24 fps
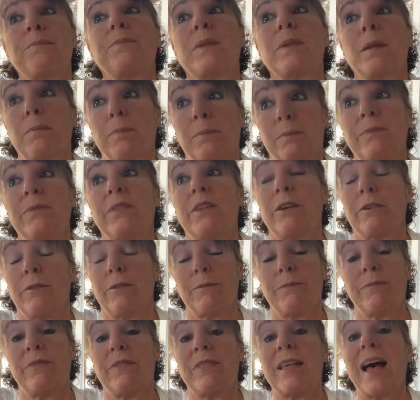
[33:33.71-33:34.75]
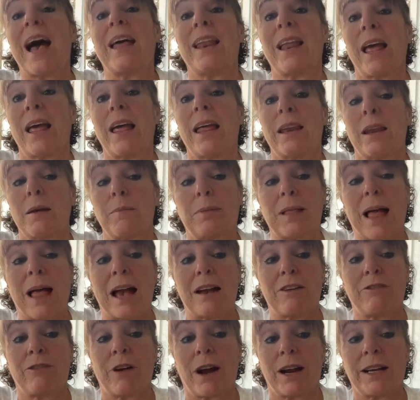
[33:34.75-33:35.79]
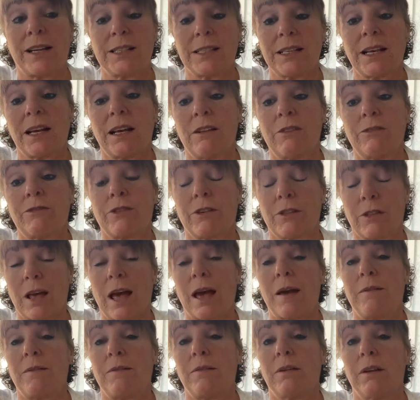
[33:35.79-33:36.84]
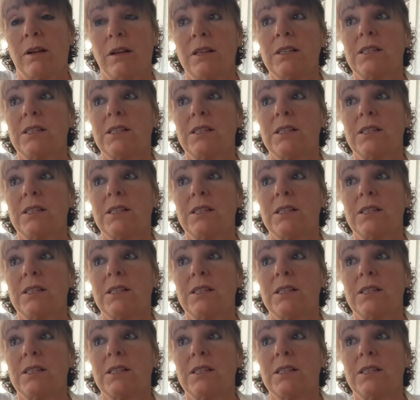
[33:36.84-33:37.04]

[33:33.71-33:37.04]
that and a Black Friday sale for that